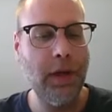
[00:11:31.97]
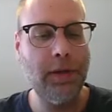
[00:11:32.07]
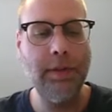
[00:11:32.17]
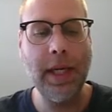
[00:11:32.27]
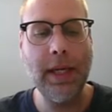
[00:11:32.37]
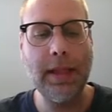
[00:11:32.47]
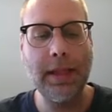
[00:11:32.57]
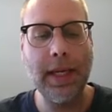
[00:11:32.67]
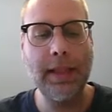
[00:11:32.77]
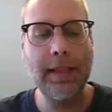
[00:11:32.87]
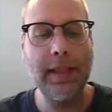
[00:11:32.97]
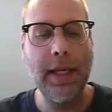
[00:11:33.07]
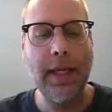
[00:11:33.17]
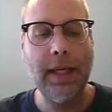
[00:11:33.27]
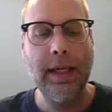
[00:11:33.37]
For me, the test
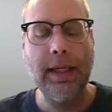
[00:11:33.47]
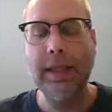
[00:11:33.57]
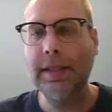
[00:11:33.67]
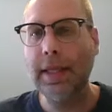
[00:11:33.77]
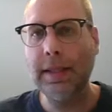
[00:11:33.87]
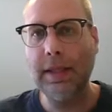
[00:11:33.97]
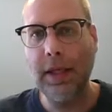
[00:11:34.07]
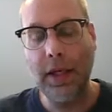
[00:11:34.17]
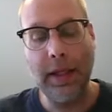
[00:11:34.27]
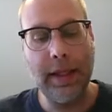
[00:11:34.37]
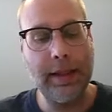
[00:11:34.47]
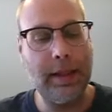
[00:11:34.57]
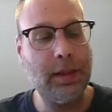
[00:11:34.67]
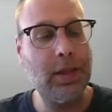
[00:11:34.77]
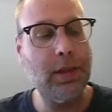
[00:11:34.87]
is that as long
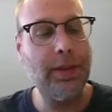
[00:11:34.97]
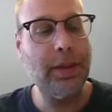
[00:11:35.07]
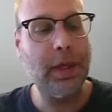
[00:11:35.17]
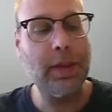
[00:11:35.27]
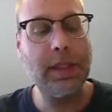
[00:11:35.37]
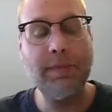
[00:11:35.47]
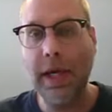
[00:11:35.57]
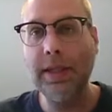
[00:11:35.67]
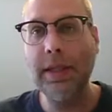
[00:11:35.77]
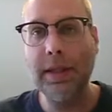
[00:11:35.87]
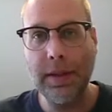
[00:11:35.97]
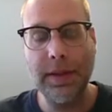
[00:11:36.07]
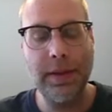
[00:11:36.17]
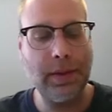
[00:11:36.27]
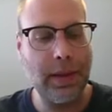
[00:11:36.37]
as the children are responding to
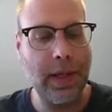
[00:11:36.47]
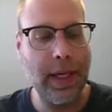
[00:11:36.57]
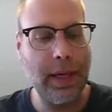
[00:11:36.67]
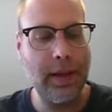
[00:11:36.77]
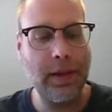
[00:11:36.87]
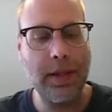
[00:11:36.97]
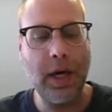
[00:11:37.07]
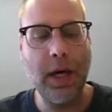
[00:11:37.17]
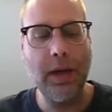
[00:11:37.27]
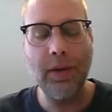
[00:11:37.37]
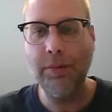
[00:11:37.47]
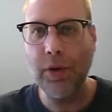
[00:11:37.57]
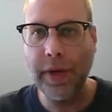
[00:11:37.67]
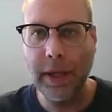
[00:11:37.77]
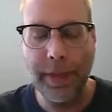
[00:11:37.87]
the story in their talk or
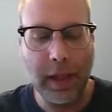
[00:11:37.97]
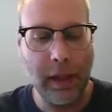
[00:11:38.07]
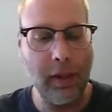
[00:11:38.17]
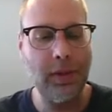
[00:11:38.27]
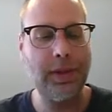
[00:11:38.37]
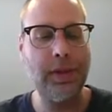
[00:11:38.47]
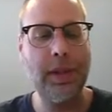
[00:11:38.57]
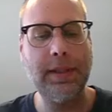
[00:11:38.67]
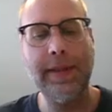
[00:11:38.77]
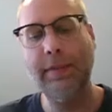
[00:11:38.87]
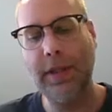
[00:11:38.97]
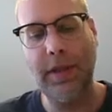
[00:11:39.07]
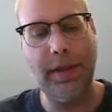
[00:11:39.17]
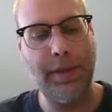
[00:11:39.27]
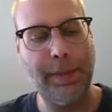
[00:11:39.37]
moving a bit closer to see the
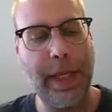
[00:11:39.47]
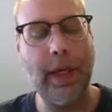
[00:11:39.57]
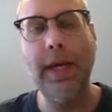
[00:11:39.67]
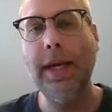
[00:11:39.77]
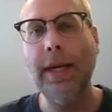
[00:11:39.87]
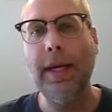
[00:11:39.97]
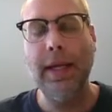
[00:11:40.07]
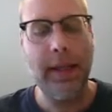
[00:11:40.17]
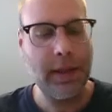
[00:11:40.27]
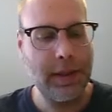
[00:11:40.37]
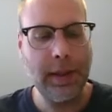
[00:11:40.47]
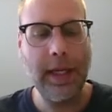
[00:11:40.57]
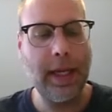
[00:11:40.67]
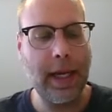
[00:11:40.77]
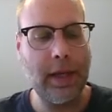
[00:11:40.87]
materials better, they're still
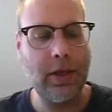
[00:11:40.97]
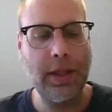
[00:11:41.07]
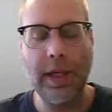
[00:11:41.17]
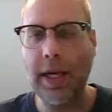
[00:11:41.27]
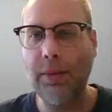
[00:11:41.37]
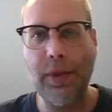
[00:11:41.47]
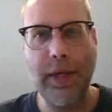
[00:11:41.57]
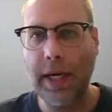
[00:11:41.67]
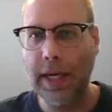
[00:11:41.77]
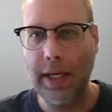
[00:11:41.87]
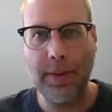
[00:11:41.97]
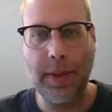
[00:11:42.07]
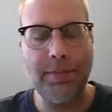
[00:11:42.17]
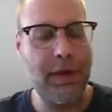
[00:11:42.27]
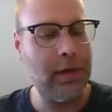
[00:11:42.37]
engaged and I would not
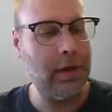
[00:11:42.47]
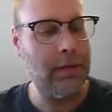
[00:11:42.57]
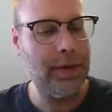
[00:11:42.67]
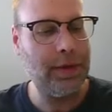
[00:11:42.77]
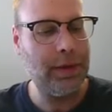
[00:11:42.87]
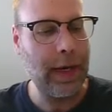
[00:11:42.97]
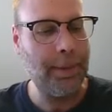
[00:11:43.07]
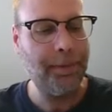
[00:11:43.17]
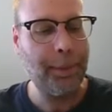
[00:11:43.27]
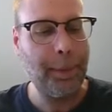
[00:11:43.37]
interrupt the flow of the story.